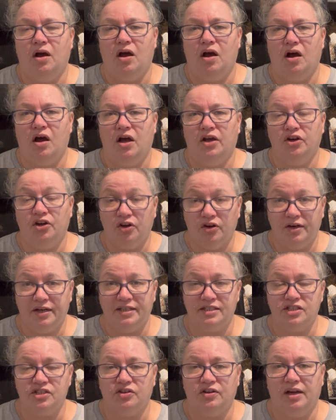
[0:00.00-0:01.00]
on her
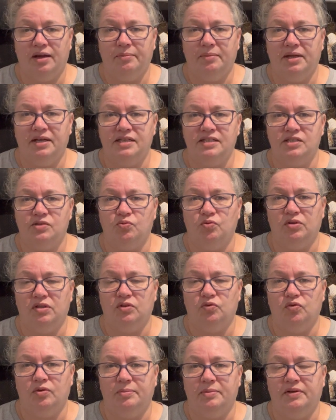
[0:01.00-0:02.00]
Instagram as Wool
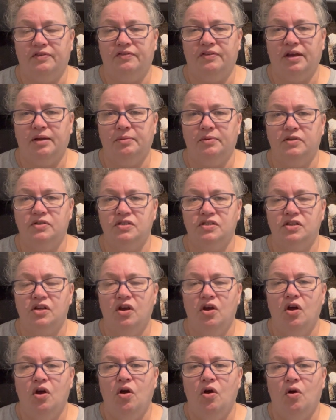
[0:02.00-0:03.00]
and Women Fibers,
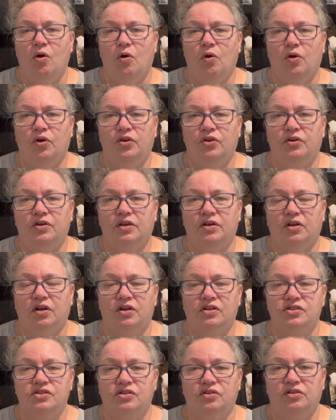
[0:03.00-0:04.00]
or you can
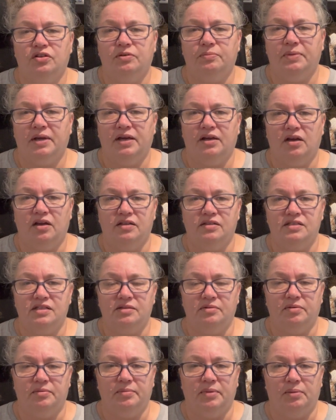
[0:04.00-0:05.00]
also look back on
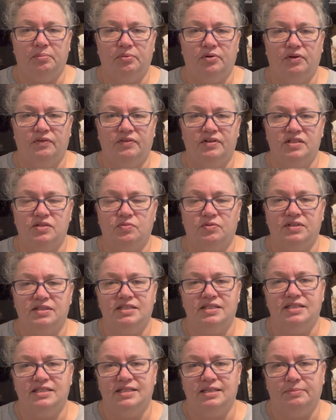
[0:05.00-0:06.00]
some of my previous ones
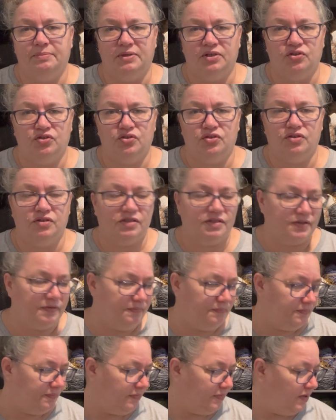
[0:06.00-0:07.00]
to see pictures.
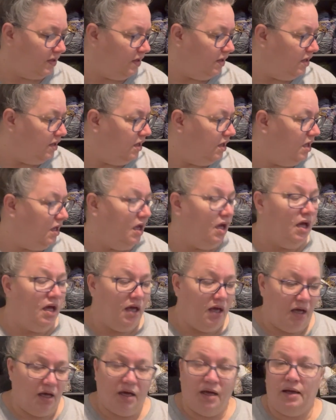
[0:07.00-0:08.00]

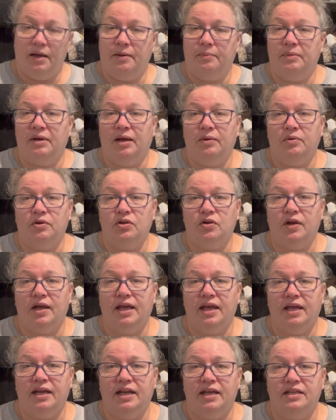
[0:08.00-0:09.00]
I will go
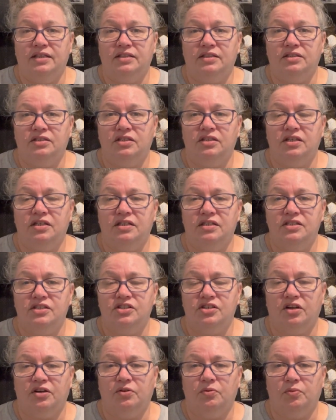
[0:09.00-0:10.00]
ahead and
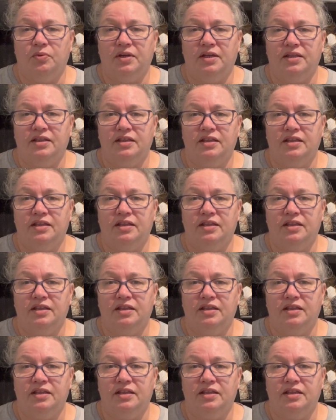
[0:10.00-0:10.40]
start with